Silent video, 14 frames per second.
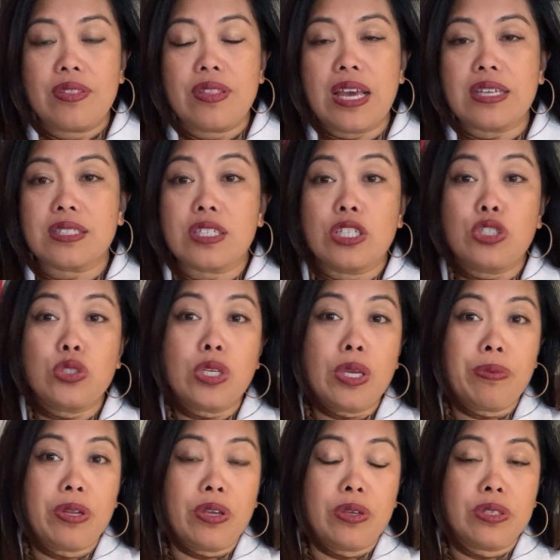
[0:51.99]
that's
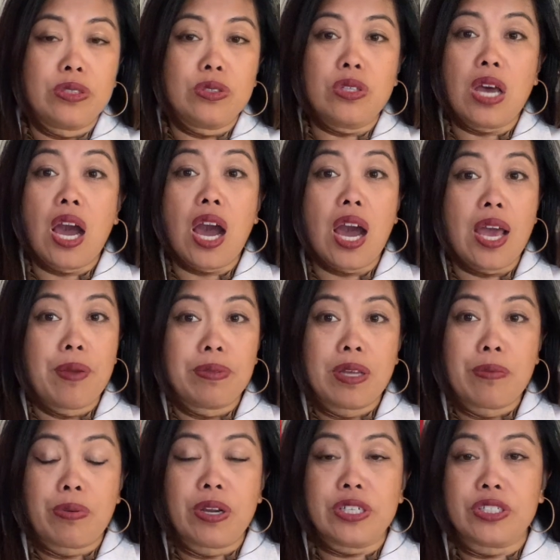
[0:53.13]
contributing to the high
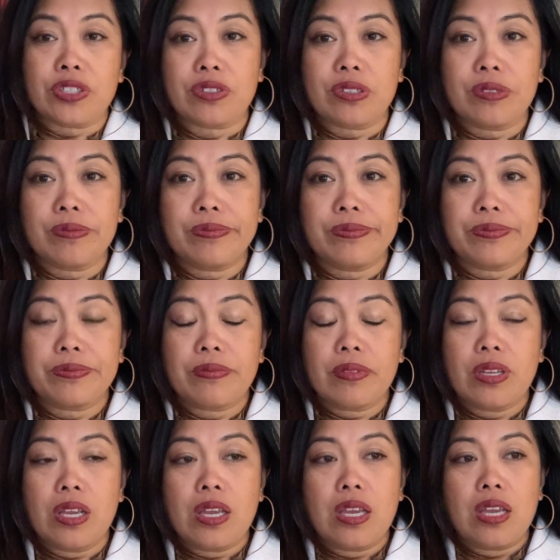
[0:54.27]
blood pressure.
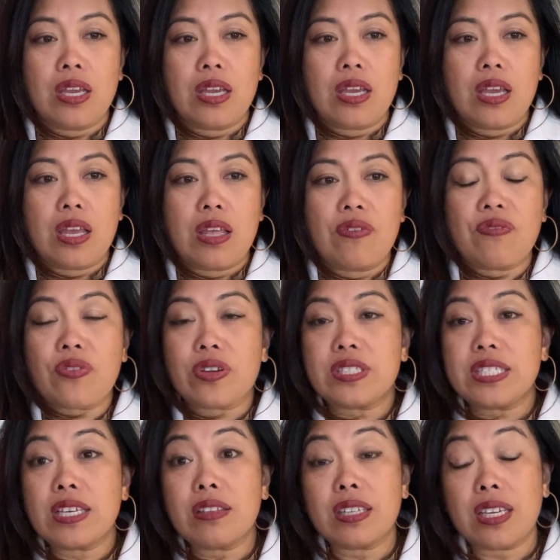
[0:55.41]

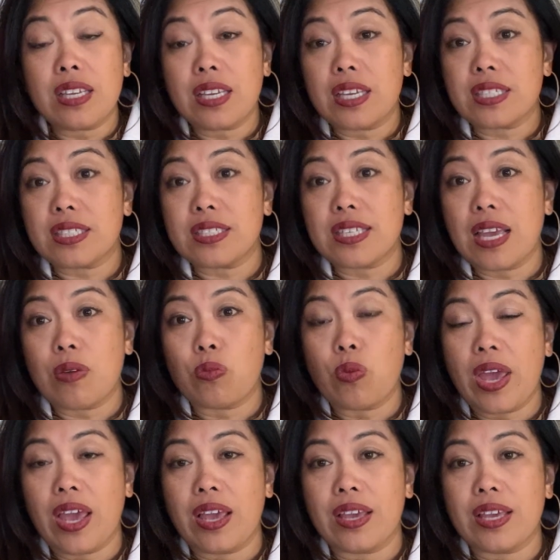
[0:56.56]
Fertility is the same
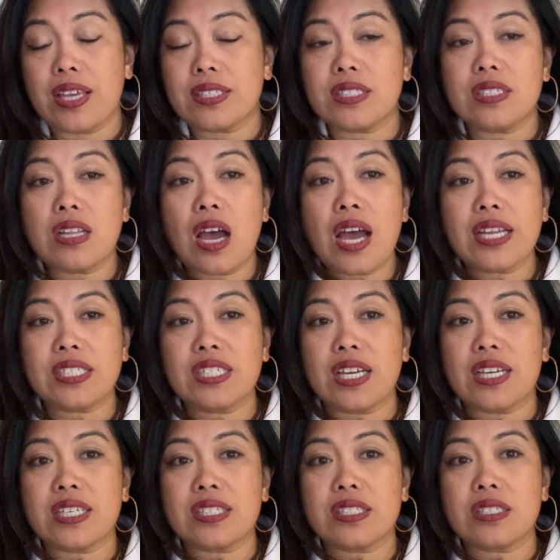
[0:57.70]
way. It's not
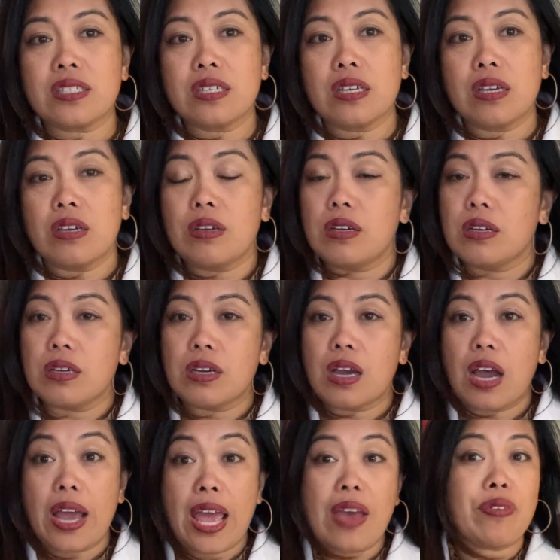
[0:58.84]
just
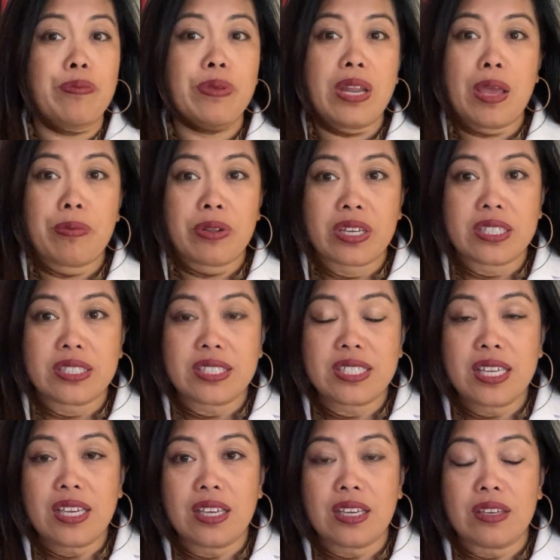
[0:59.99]
I haven't been able to
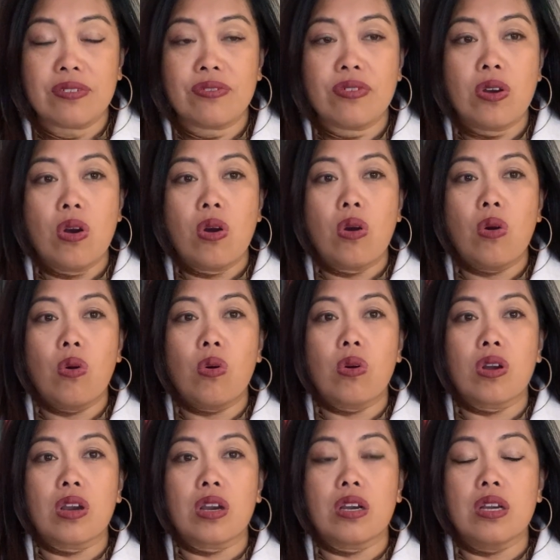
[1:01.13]
conceive,
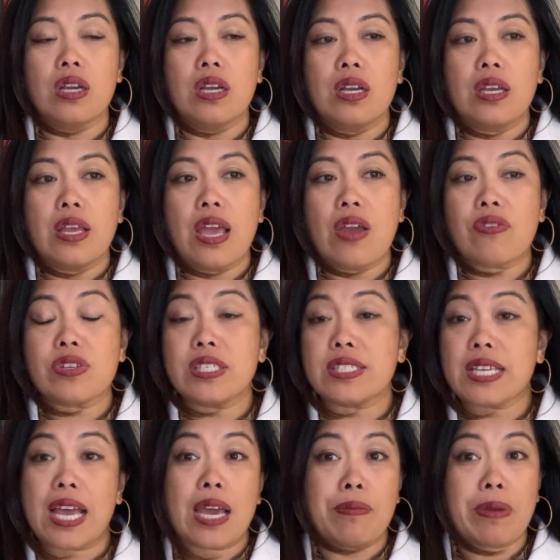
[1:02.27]
or ever since
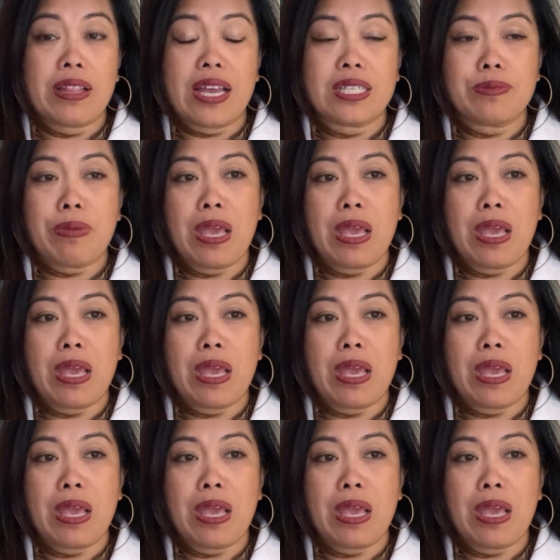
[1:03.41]
I had my last